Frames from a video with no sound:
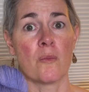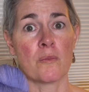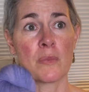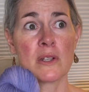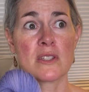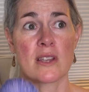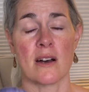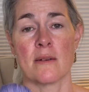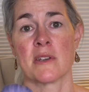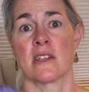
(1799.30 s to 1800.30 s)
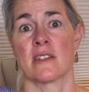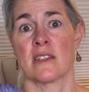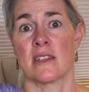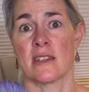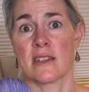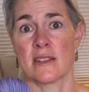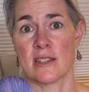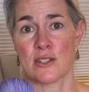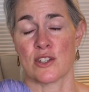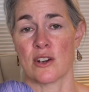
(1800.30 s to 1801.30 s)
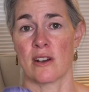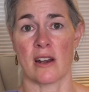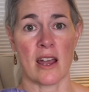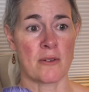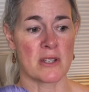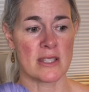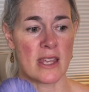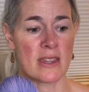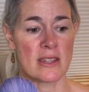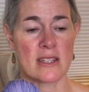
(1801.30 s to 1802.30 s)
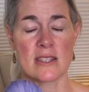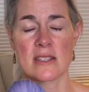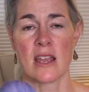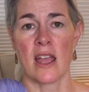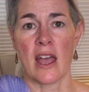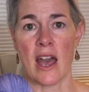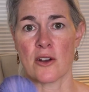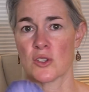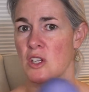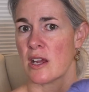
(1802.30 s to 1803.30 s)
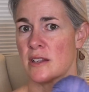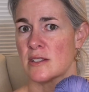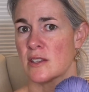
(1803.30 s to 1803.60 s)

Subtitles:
predominantly this yarn. I would say that this outshines